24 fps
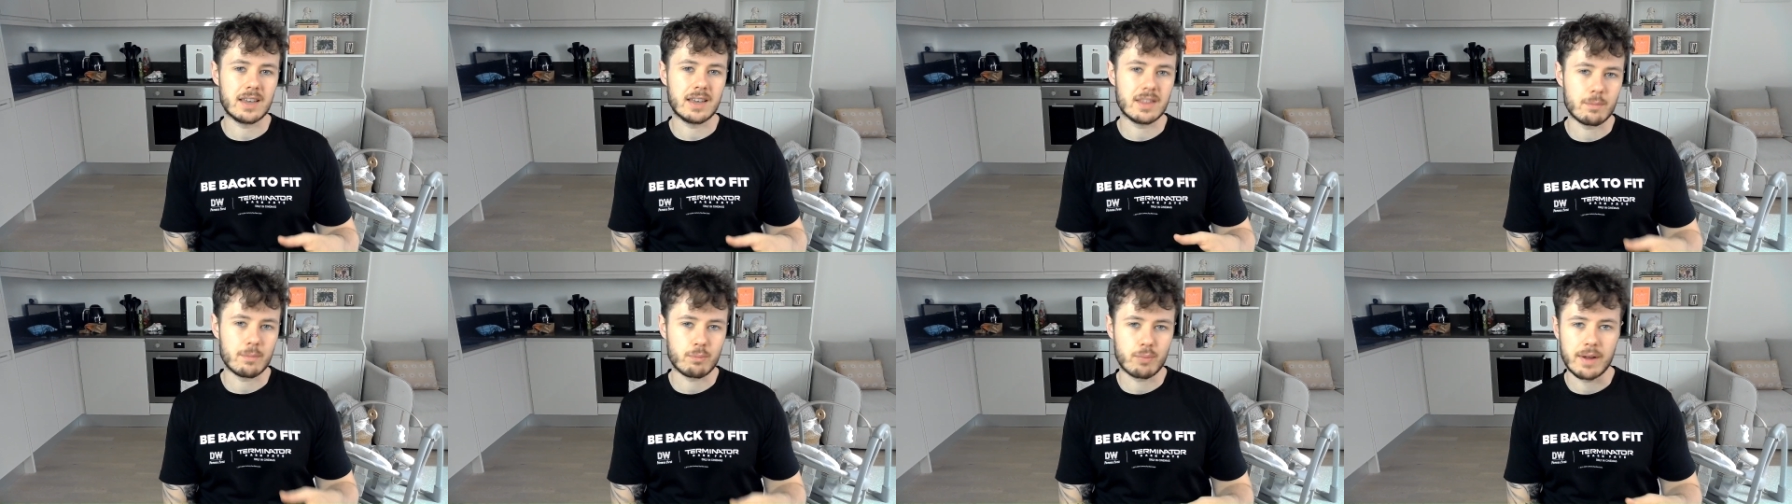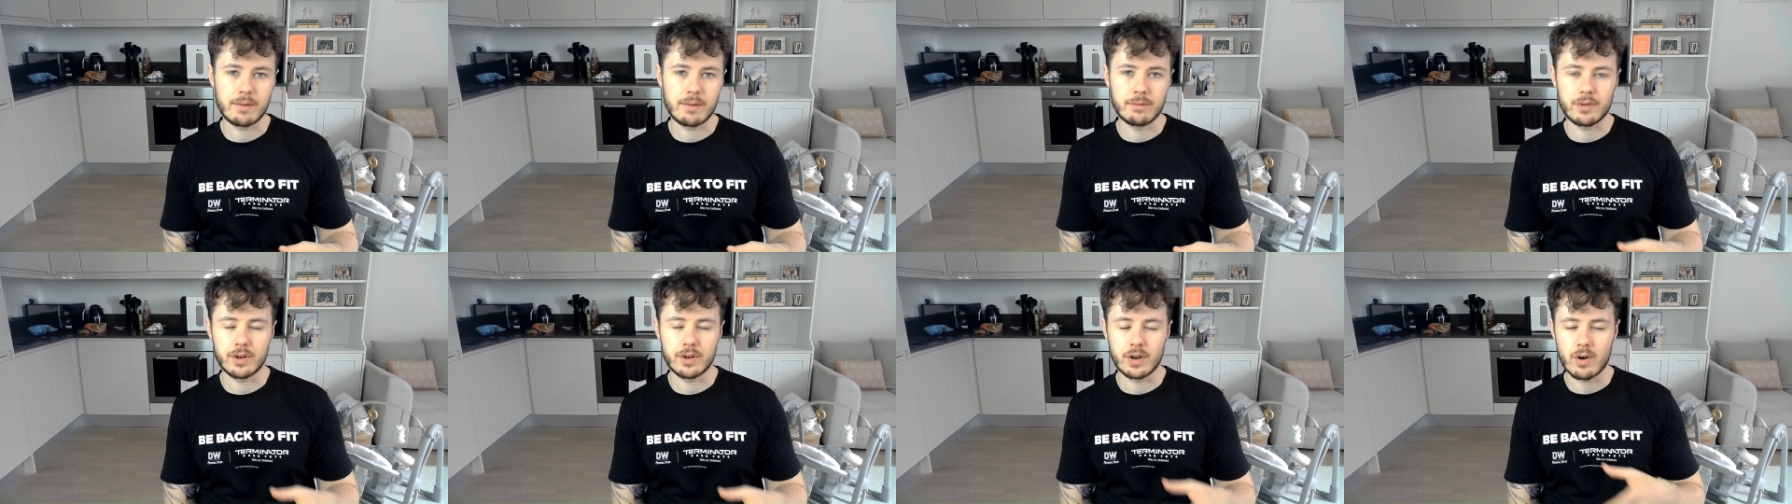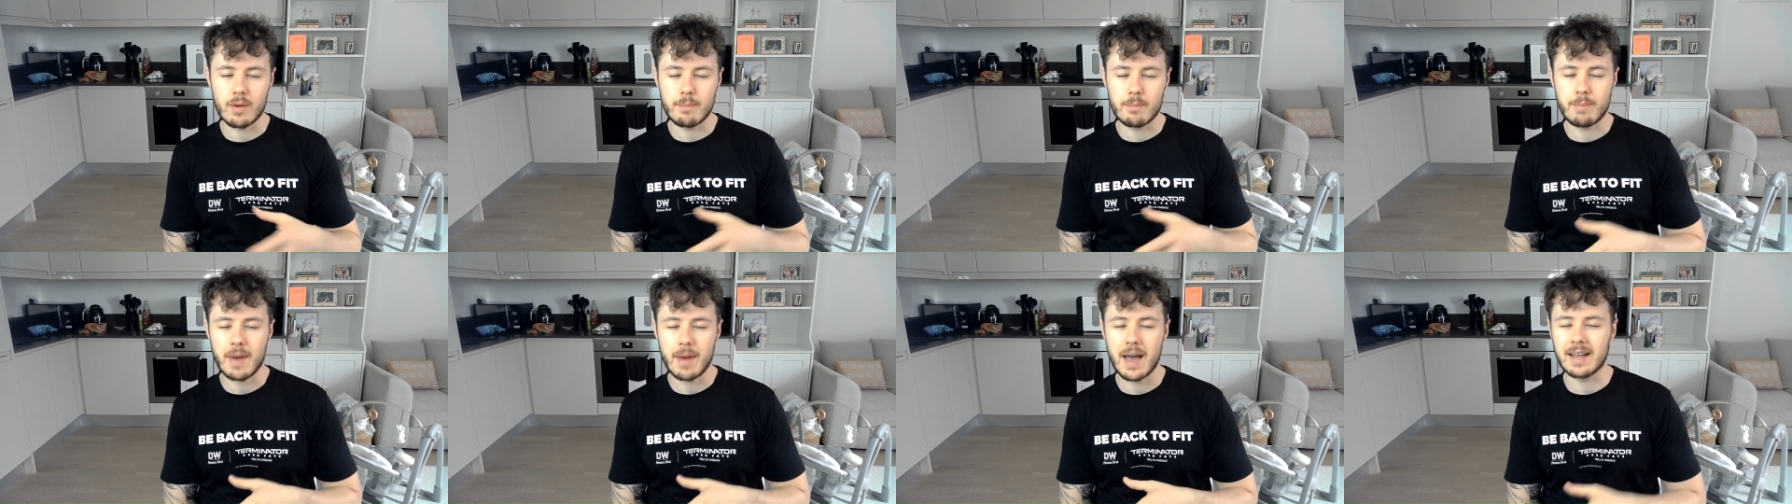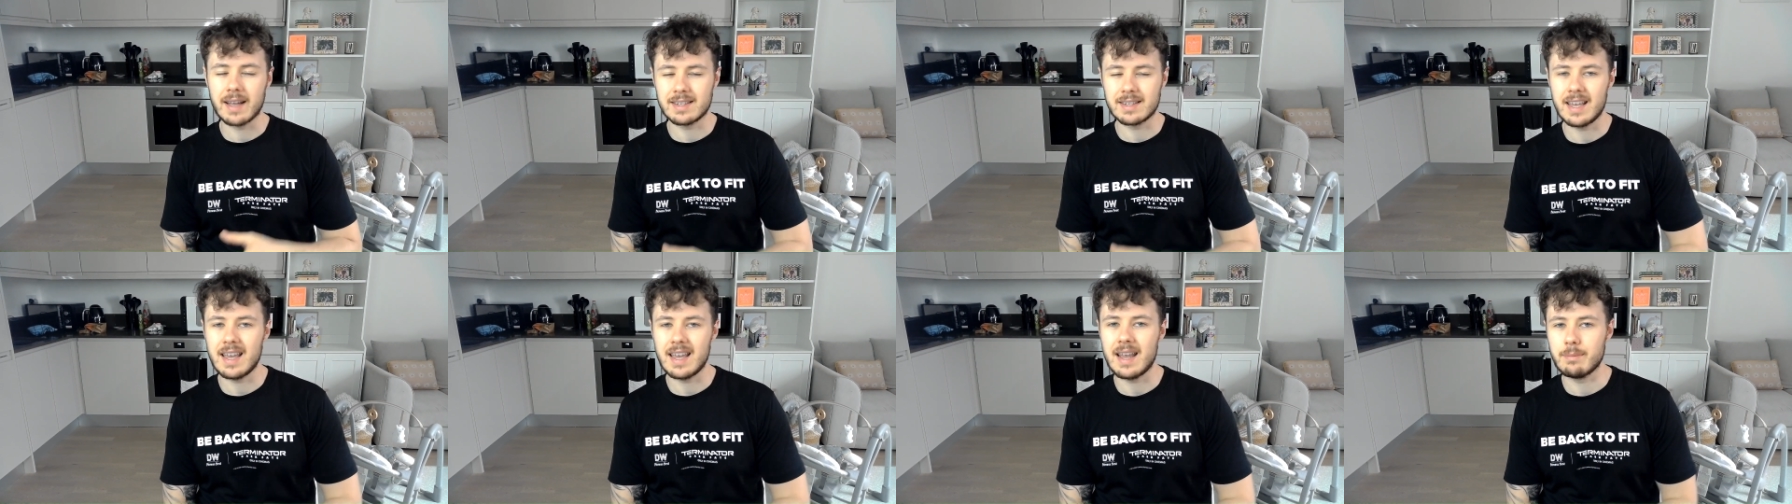that Brentford are a better
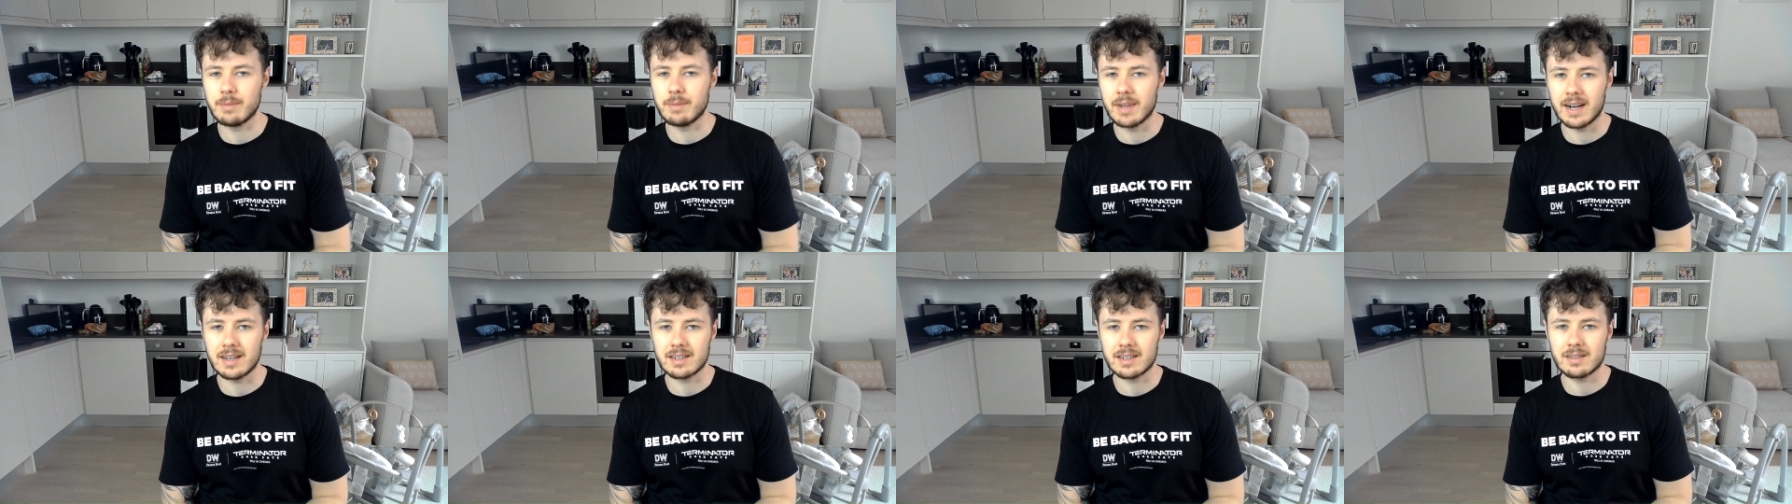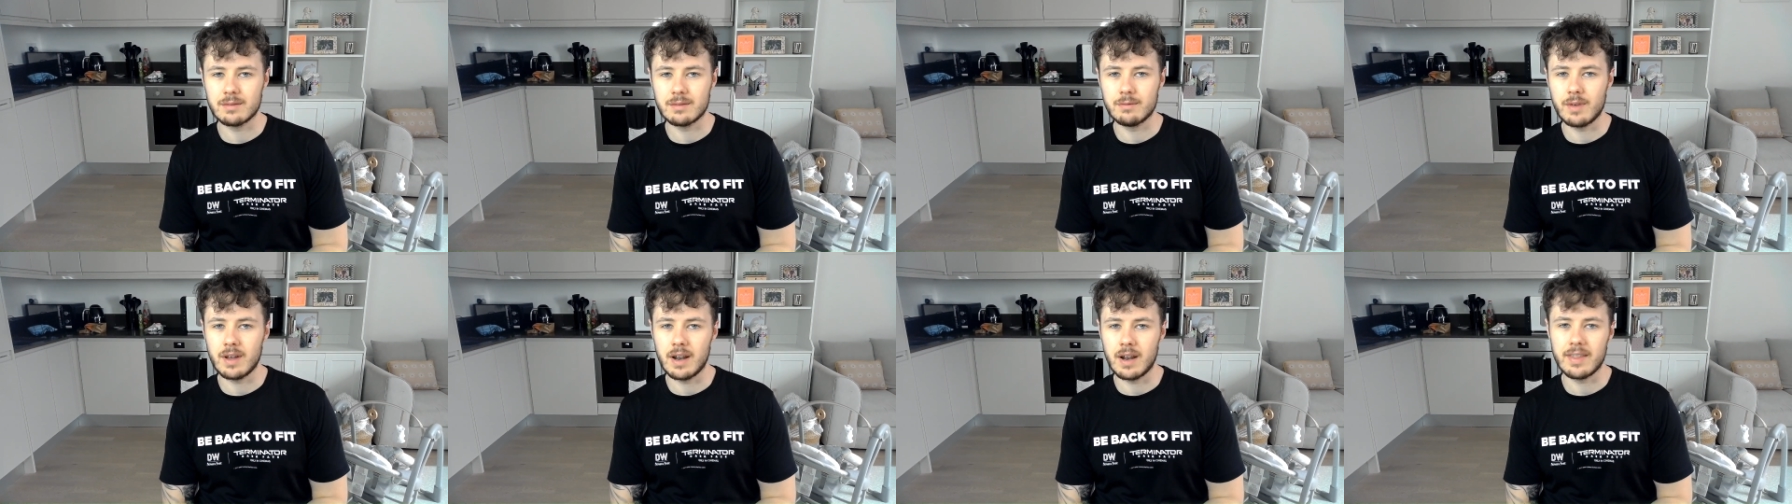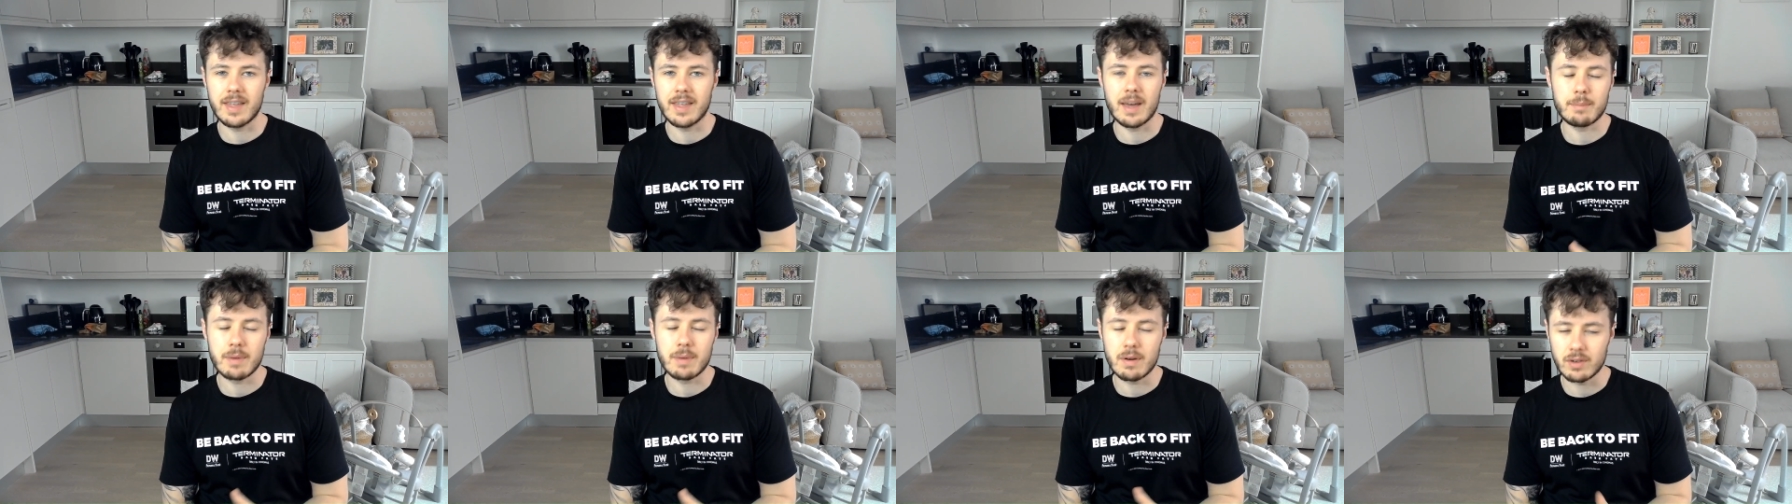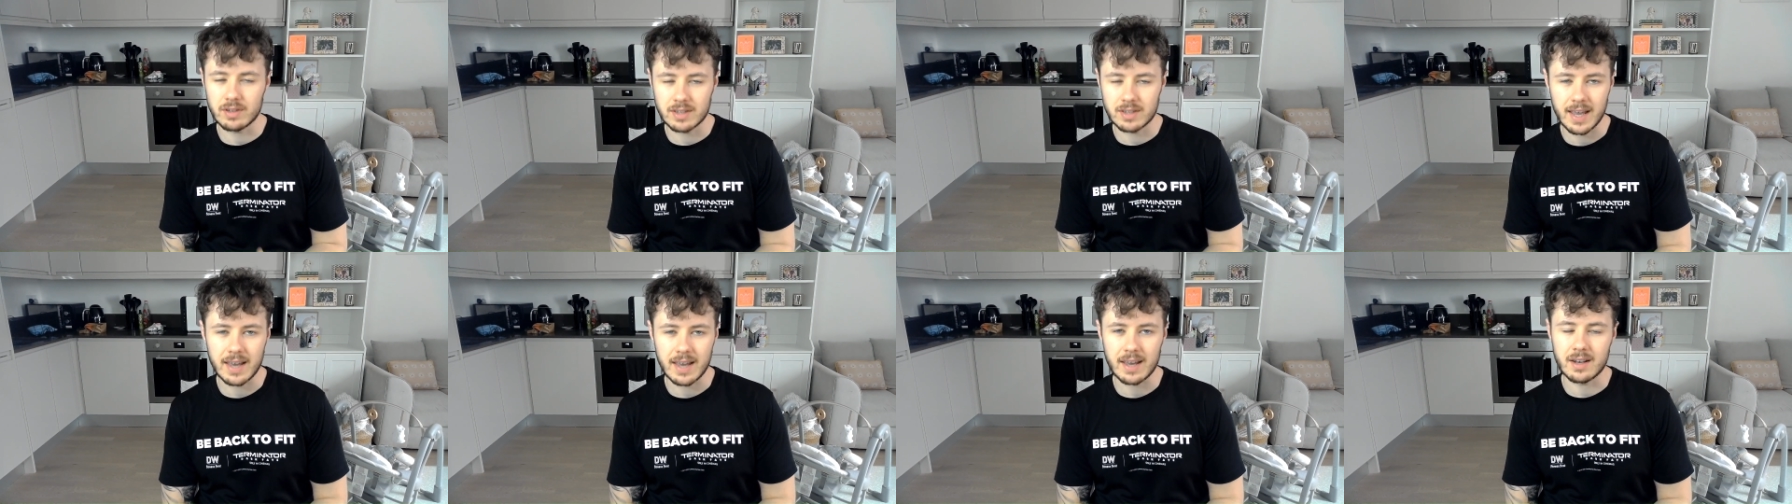team than Aston Villa. They'd be
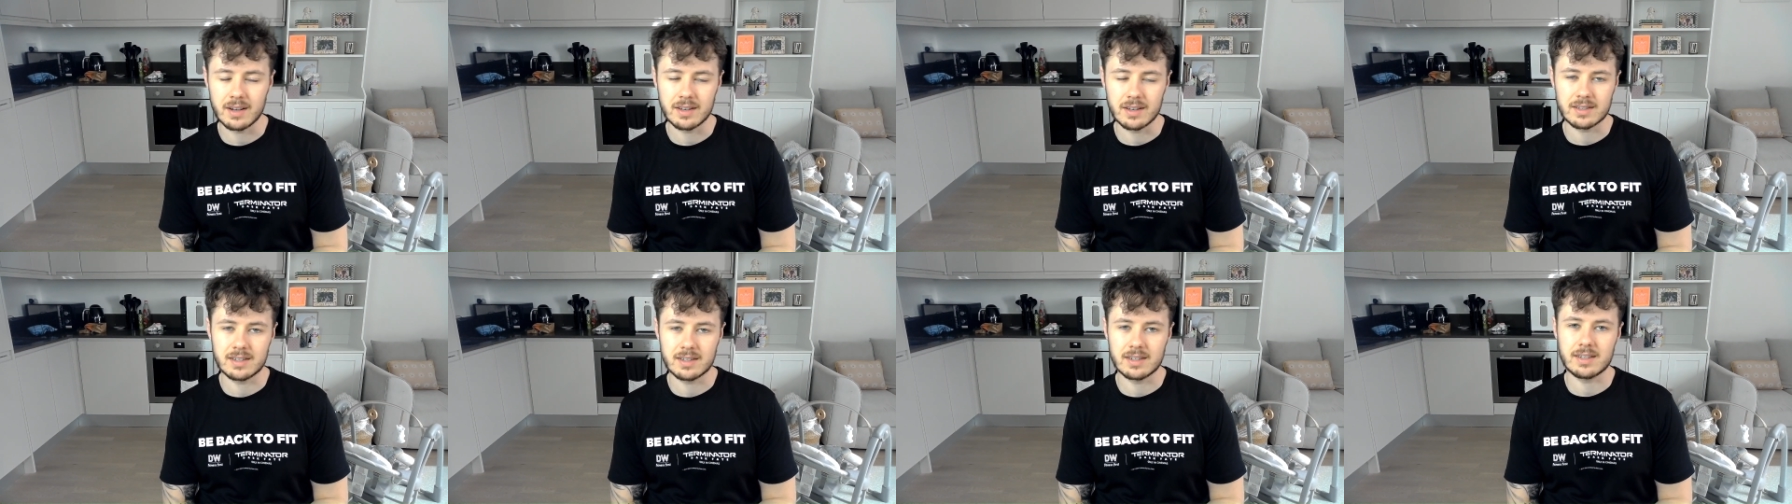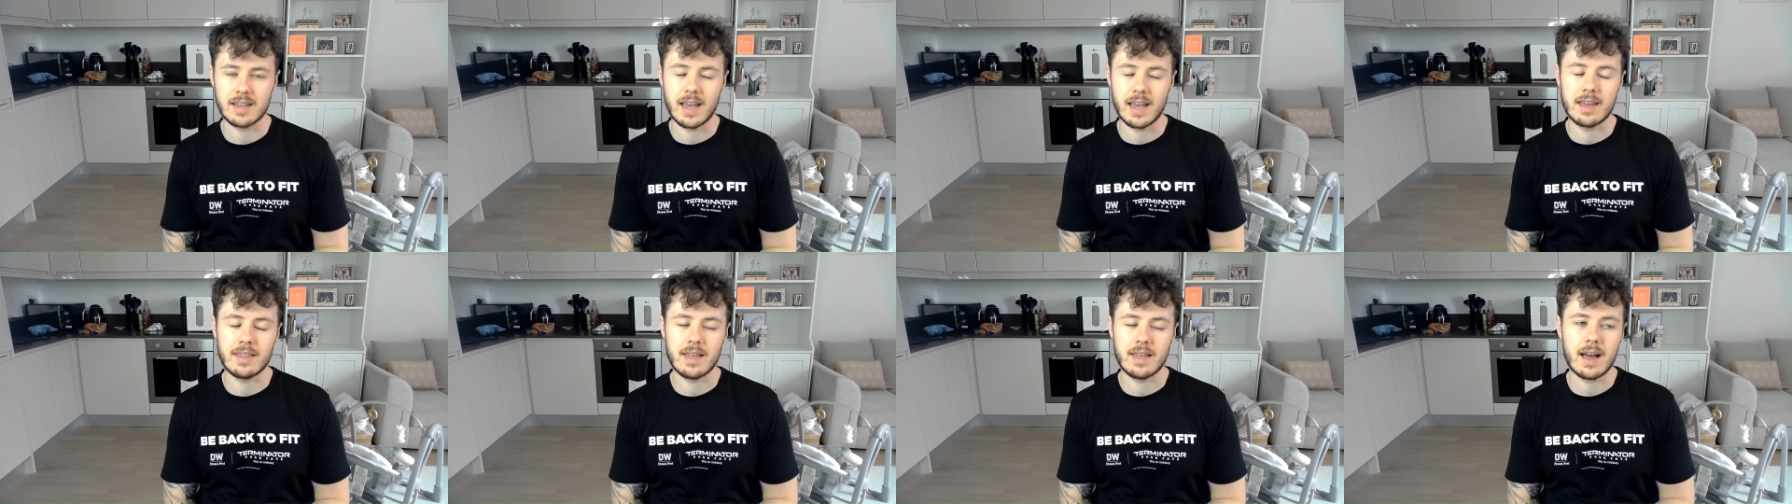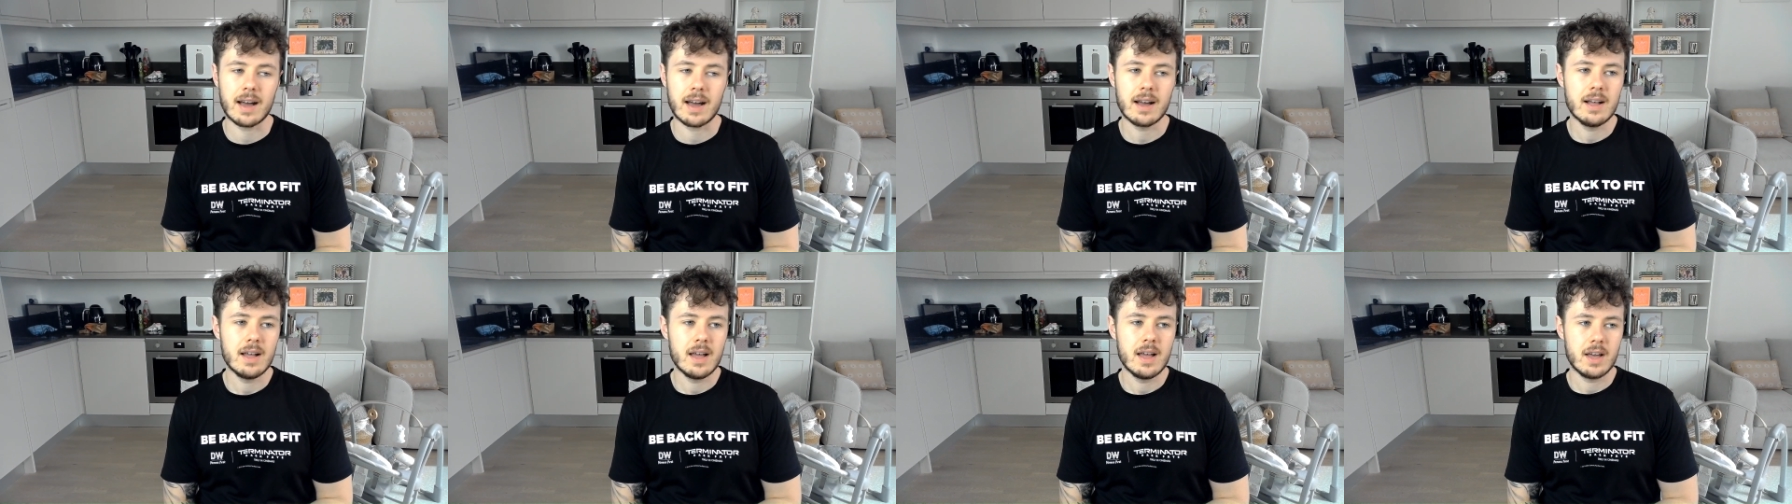ridiculous to say that.